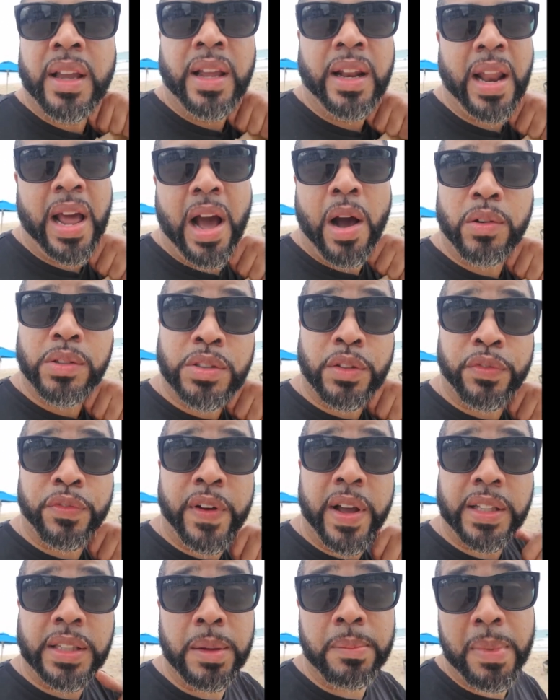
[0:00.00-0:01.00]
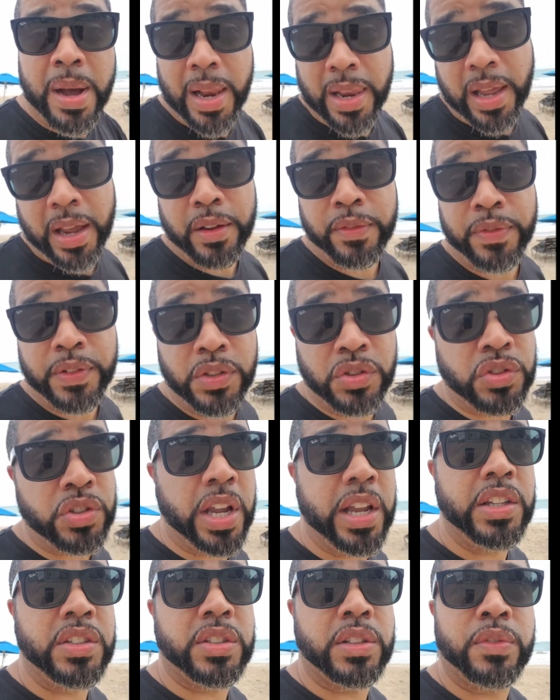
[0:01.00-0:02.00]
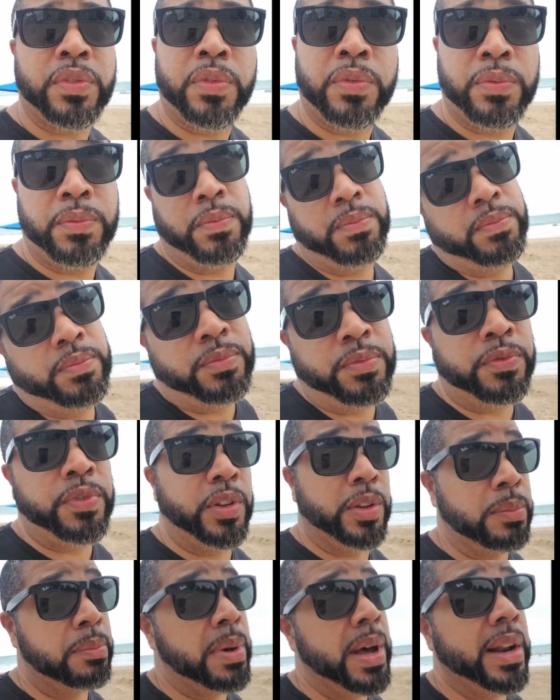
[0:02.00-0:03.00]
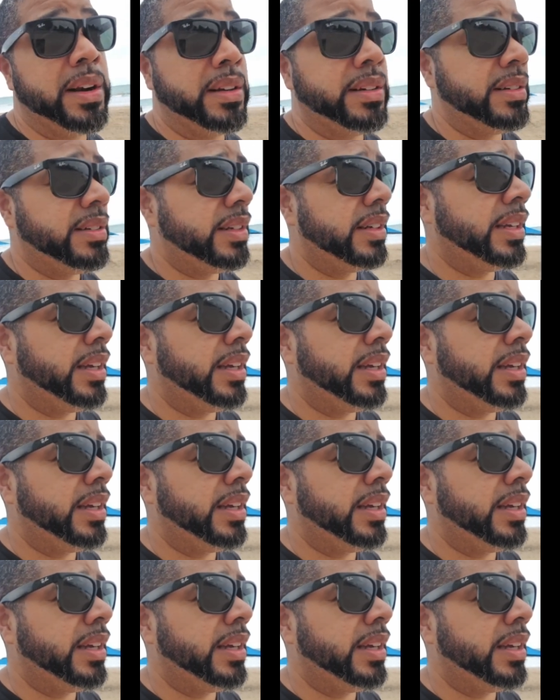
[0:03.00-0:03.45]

and how it's affected my life and changed it for the better.